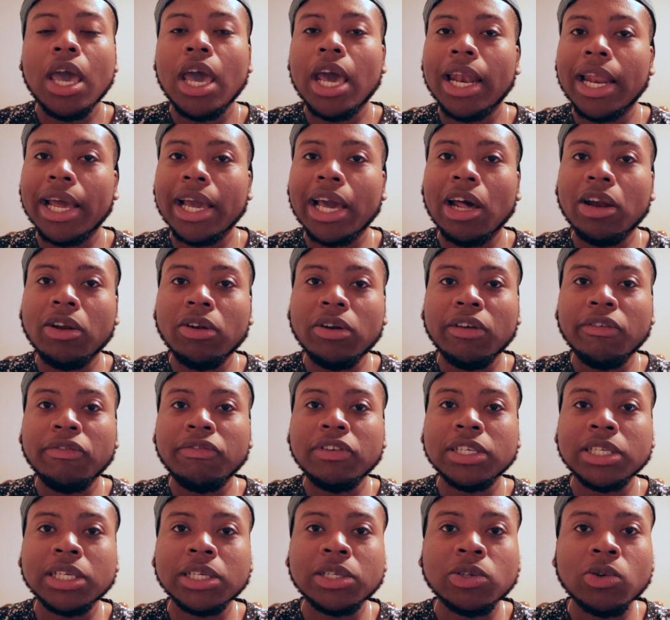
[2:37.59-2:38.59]
and I got on a
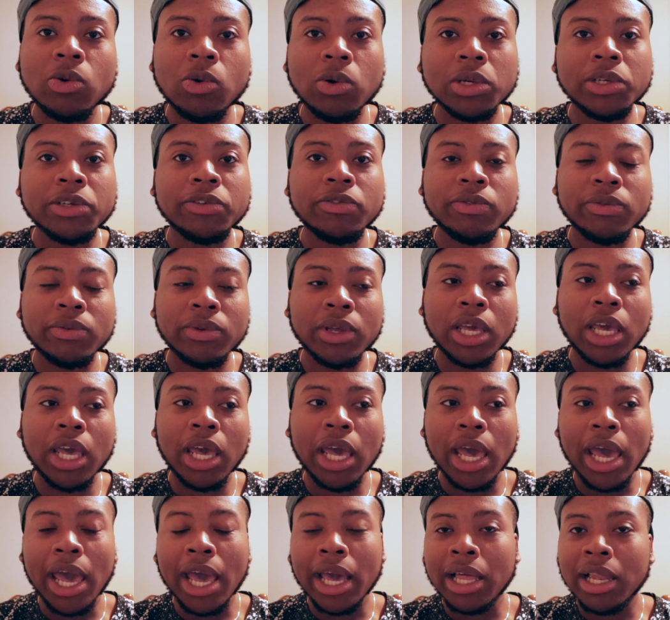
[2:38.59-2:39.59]
physics course
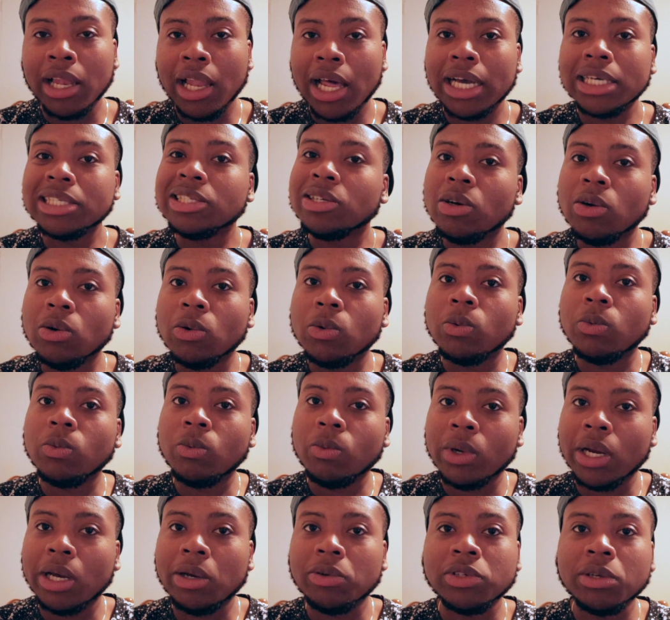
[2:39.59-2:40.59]
at Glasgow
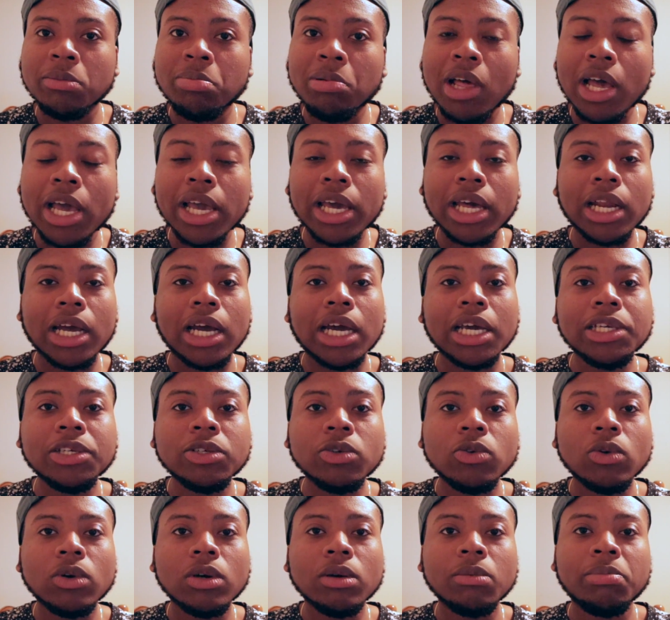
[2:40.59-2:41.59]
when I was applying at a high
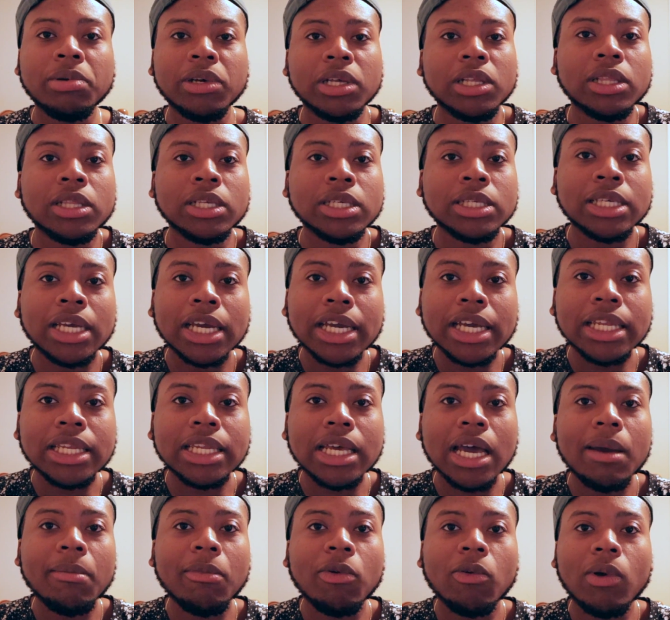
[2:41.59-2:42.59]
school, but the second
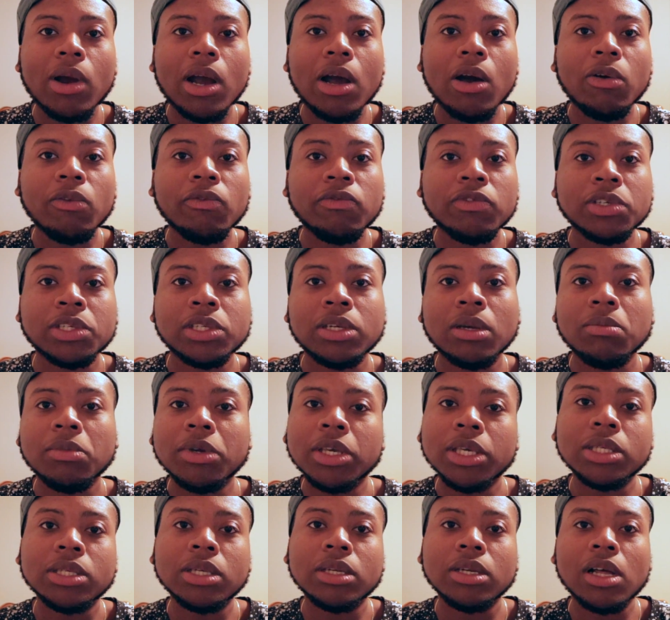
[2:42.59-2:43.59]
time around, for some
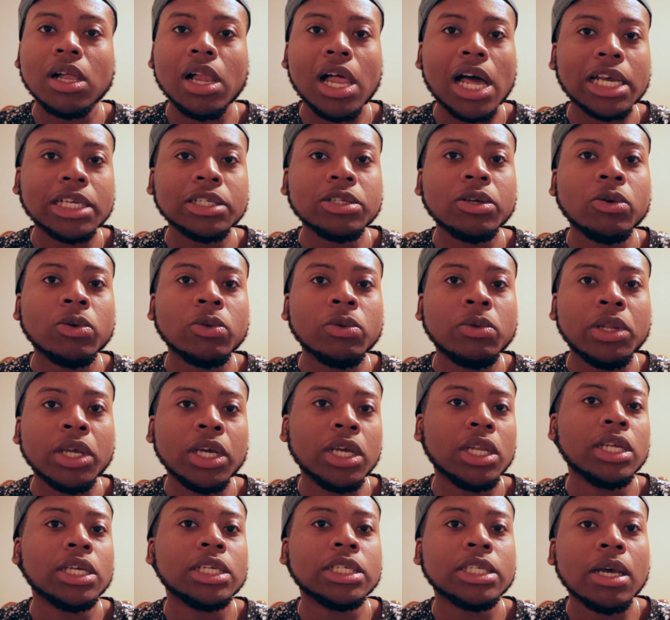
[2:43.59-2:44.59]
reason, Glasgow
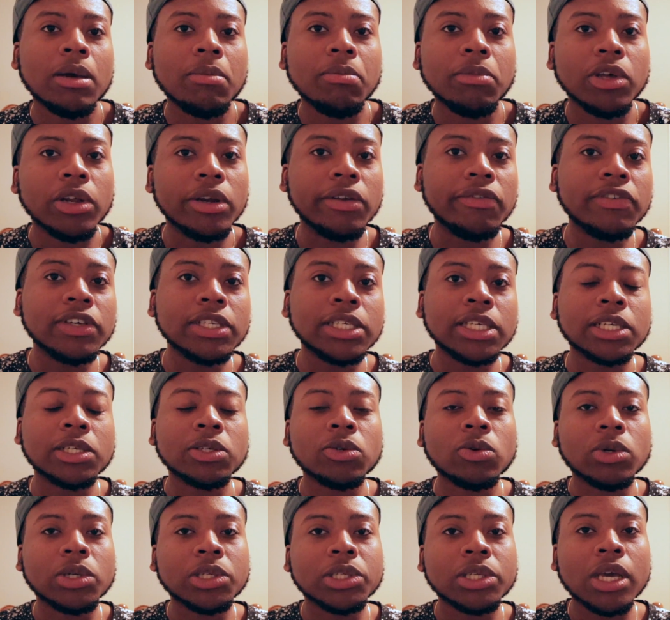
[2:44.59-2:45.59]
didn't accept me on the
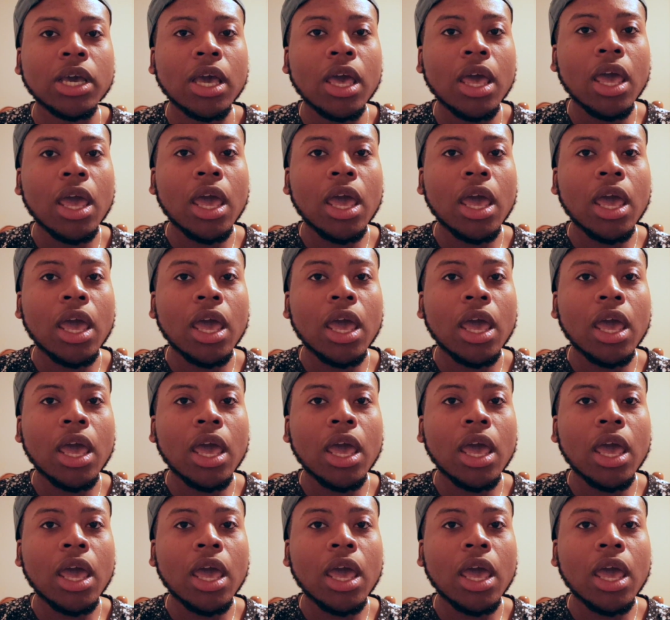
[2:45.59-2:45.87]
physics course.